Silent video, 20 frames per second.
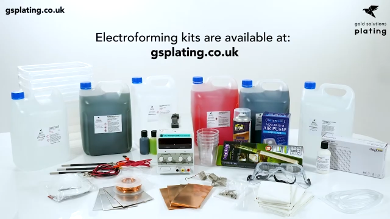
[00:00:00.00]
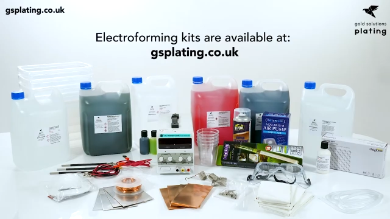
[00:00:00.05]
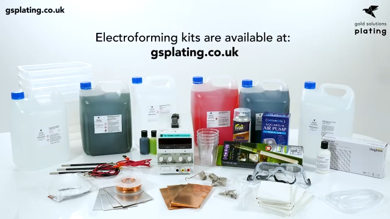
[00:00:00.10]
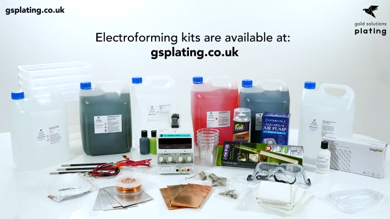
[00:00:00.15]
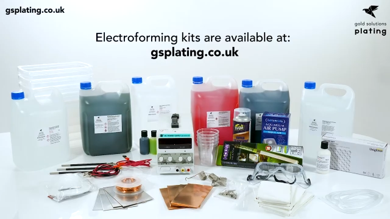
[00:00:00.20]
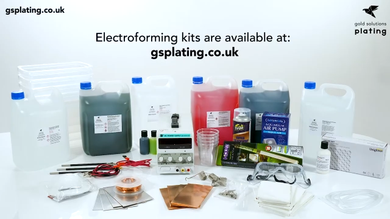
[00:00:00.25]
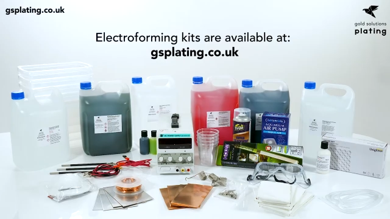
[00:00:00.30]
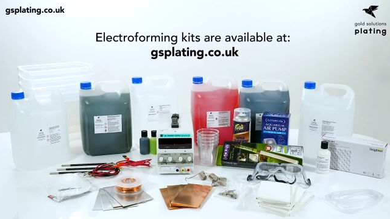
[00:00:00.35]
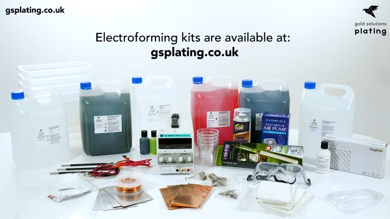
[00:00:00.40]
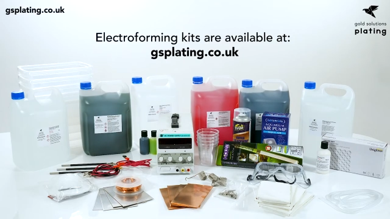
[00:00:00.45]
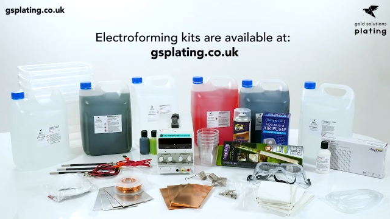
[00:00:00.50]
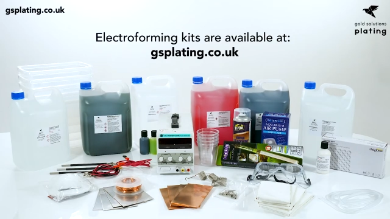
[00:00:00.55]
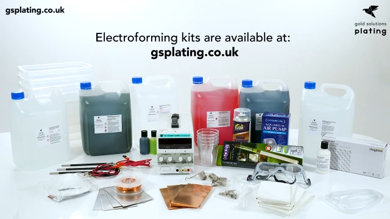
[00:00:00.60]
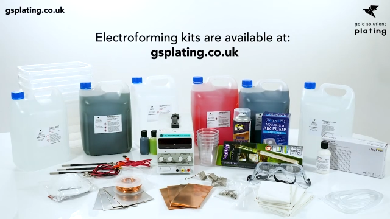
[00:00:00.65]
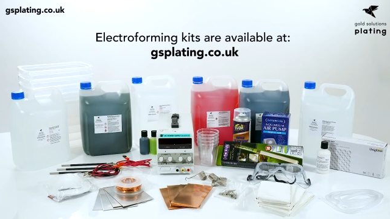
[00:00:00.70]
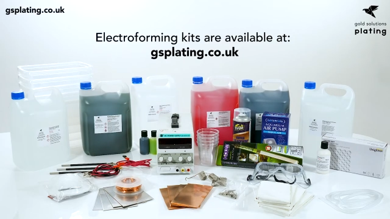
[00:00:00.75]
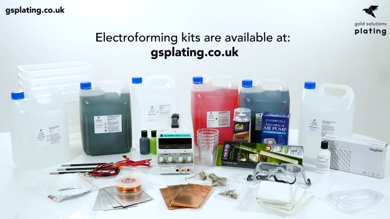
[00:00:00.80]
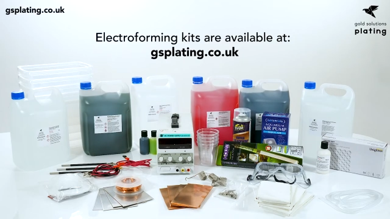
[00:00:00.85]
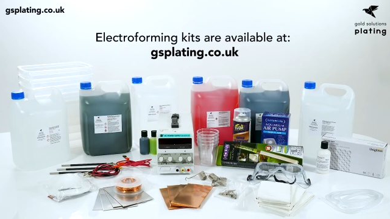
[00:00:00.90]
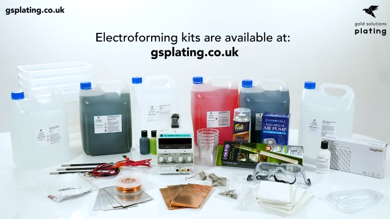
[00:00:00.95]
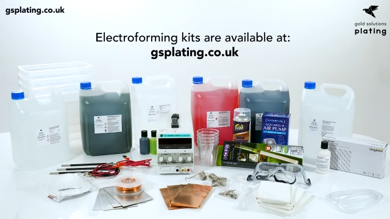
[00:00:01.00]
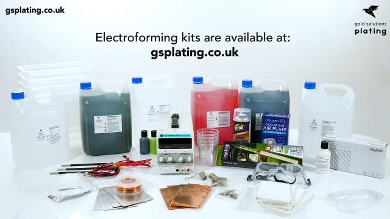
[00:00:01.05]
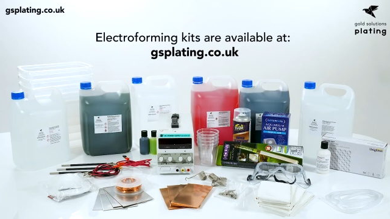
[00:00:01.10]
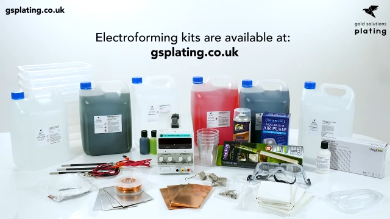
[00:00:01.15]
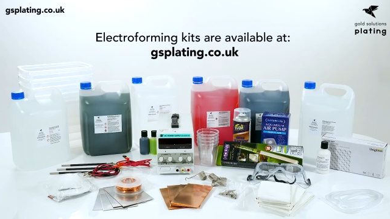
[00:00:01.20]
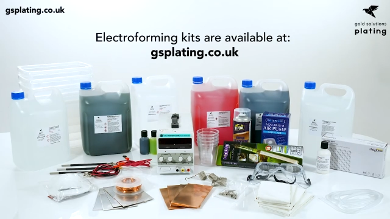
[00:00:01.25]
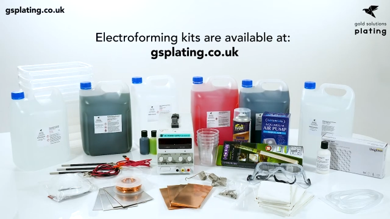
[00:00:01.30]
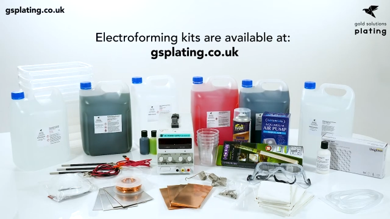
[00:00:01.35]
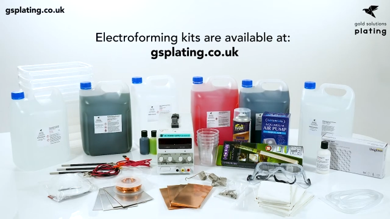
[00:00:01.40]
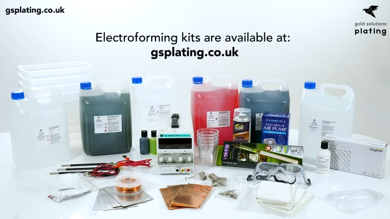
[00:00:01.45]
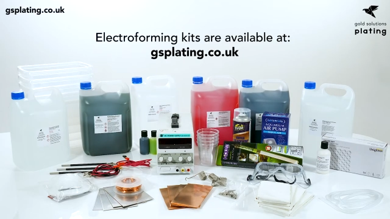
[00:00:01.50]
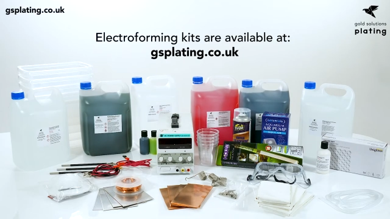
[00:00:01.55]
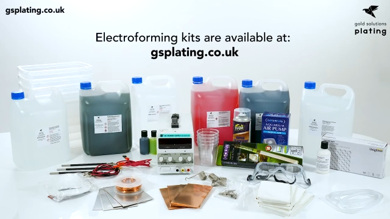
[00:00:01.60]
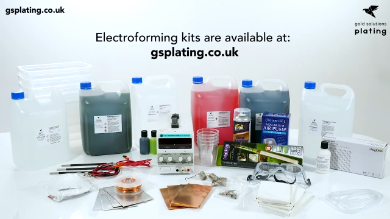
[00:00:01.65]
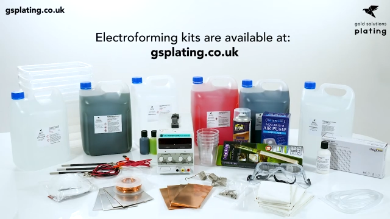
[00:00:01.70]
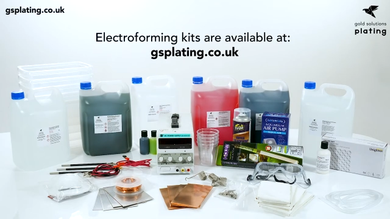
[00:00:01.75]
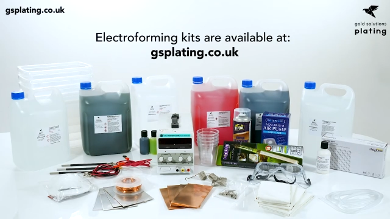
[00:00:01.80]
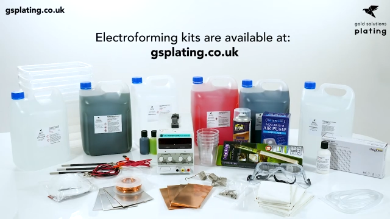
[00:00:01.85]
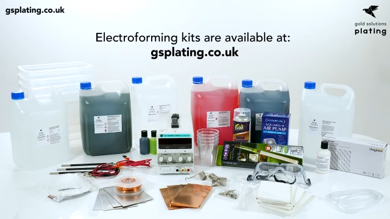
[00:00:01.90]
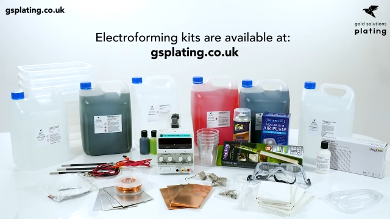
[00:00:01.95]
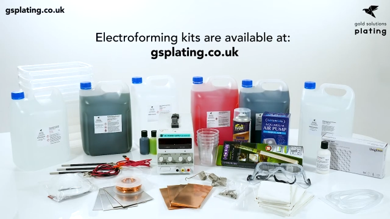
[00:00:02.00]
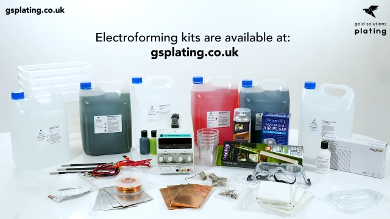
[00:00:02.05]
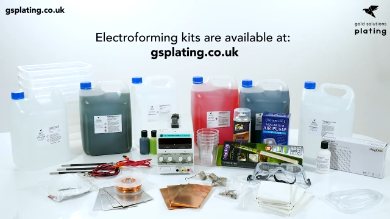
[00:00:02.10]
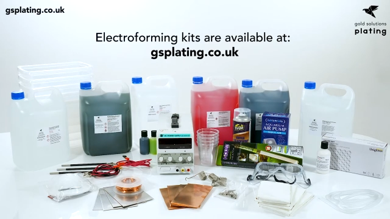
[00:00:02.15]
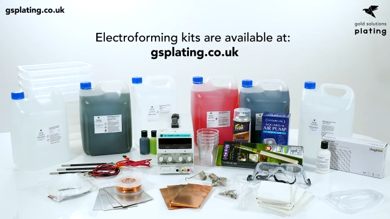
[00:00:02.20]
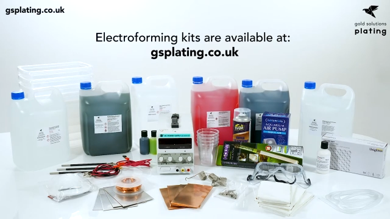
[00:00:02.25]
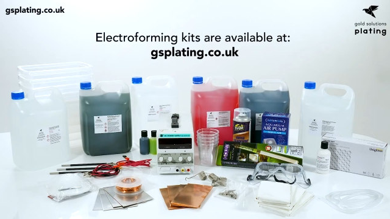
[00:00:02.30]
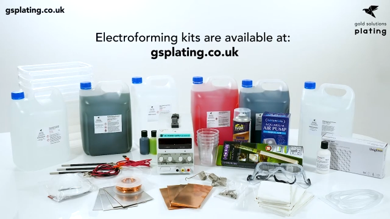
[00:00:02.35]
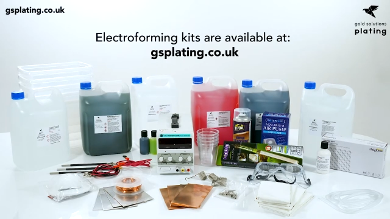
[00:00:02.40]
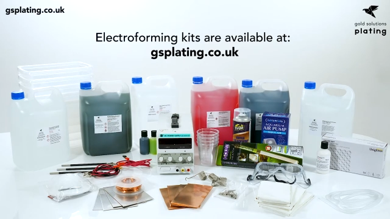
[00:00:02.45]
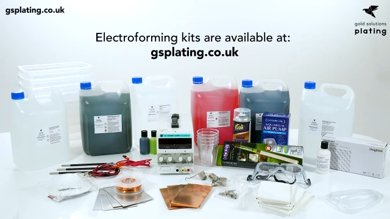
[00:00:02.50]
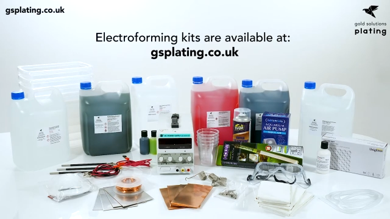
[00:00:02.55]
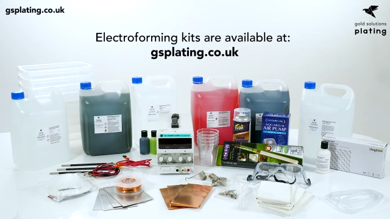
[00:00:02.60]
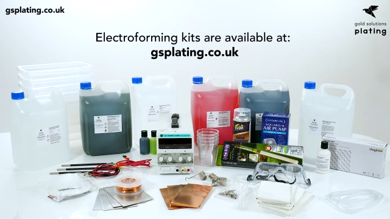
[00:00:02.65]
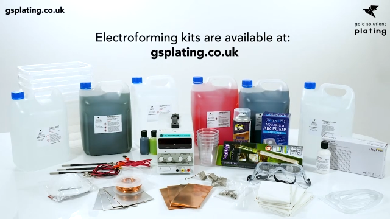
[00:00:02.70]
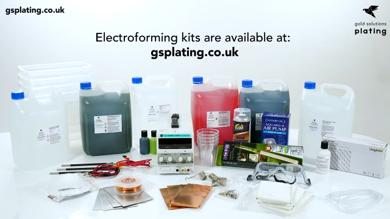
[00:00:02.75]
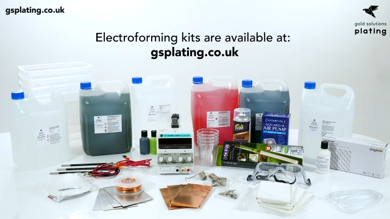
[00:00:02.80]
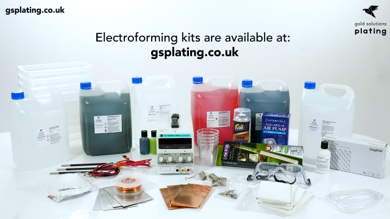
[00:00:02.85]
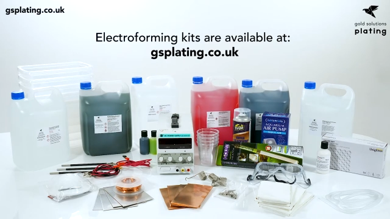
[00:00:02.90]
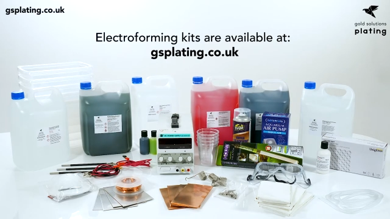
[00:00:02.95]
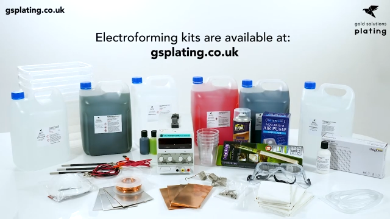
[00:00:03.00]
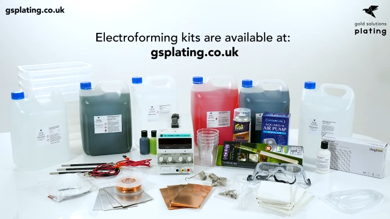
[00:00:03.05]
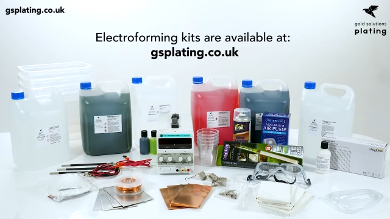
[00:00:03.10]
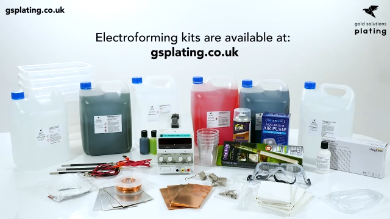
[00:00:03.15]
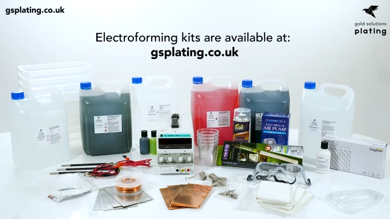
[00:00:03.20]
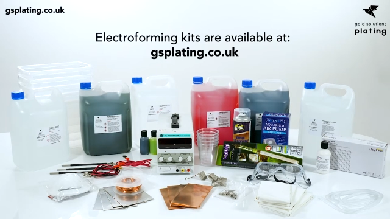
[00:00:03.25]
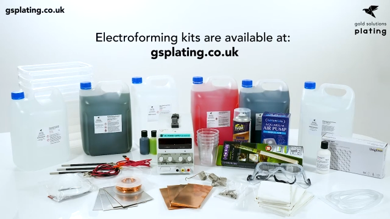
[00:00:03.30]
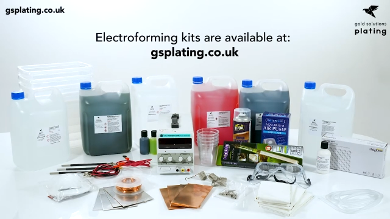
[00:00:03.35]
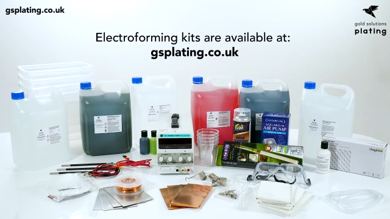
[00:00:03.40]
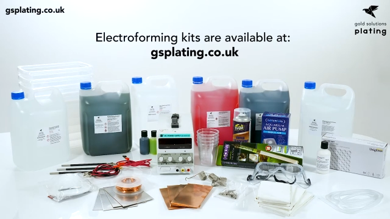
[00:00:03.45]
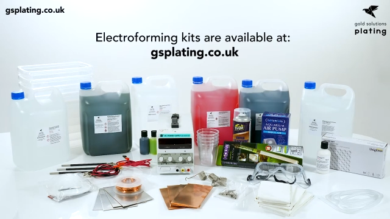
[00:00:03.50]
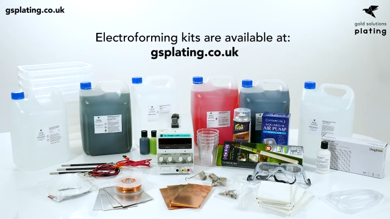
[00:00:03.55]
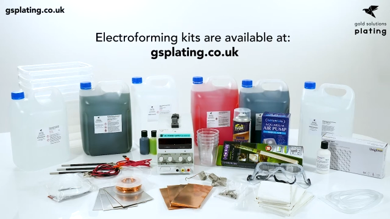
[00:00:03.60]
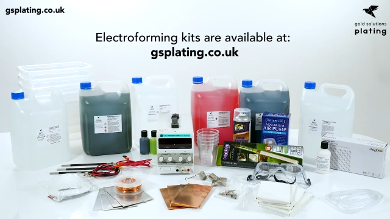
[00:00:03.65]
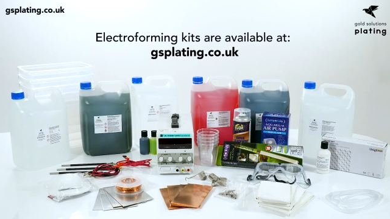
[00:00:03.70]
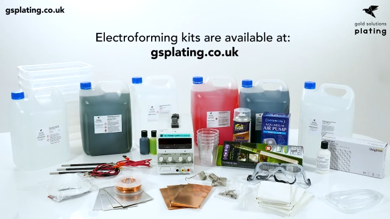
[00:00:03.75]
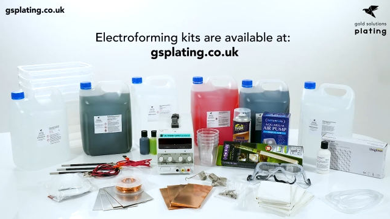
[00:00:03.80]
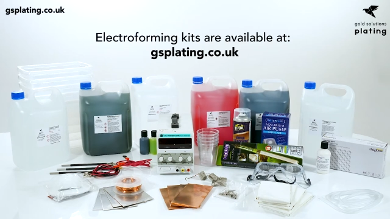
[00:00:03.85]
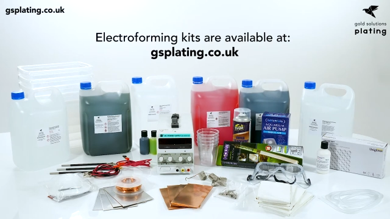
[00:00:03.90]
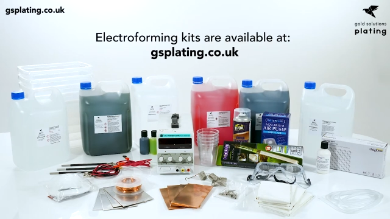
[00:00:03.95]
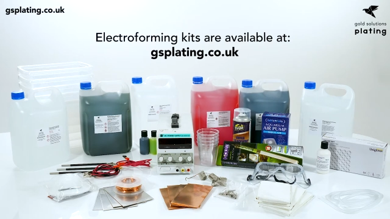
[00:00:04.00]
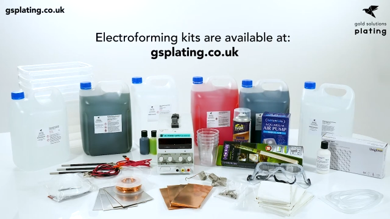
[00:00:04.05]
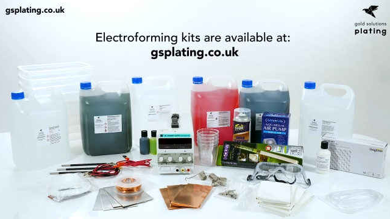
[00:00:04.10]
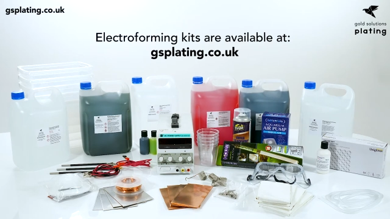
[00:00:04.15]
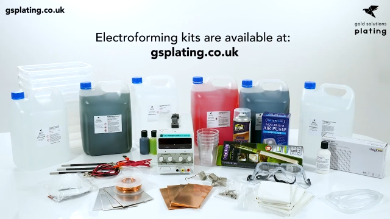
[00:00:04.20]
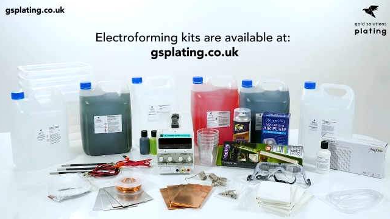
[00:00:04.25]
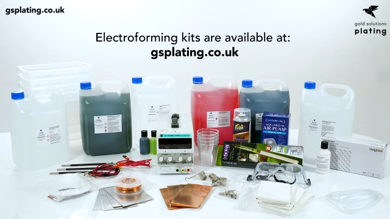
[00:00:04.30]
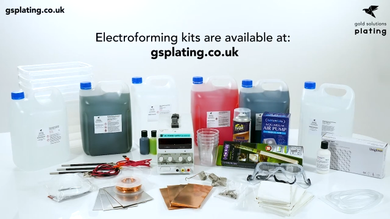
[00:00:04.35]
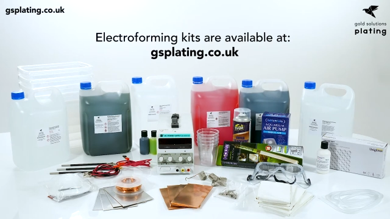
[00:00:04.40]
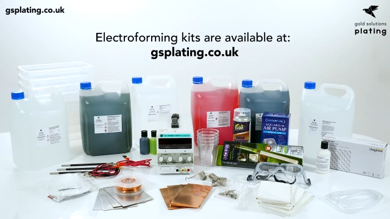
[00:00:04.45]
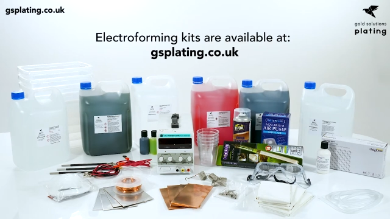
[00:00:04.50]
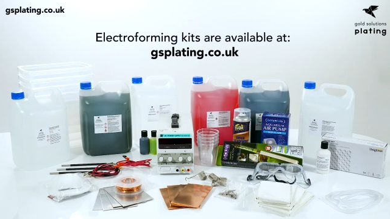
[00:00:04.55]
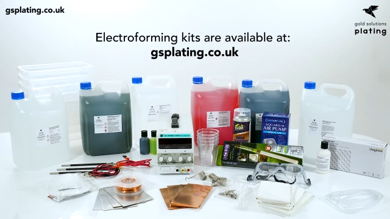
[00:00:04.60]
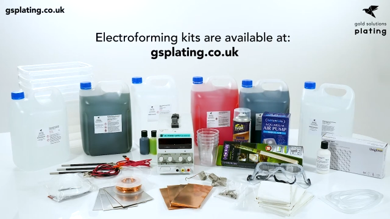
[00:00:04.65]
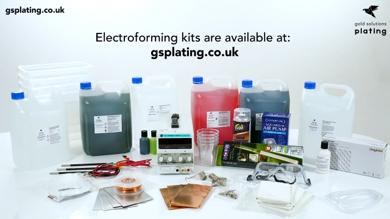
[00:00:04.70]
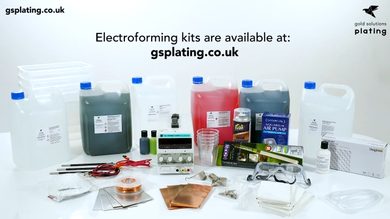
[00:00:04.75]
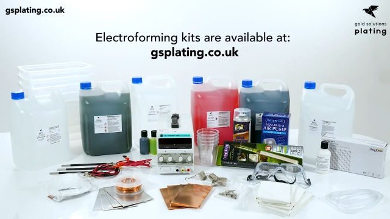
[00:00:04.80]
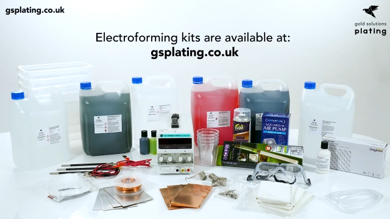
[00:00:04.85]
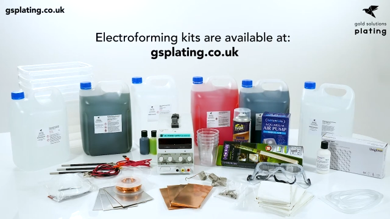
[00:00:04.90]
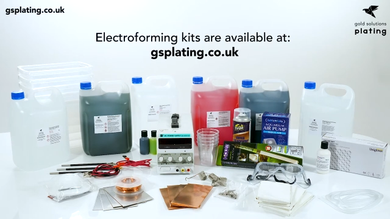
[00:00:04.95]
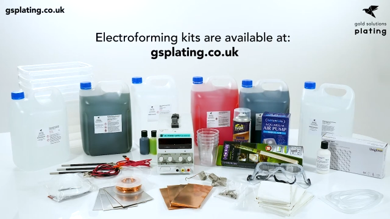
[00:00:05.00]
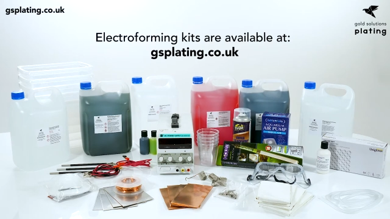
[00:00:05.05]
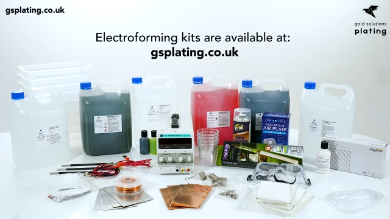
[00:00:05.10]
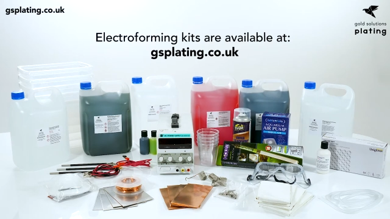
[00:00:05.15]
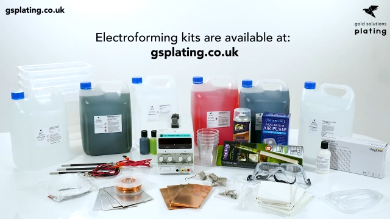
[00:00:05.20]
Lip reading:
[unreadable: no face in view]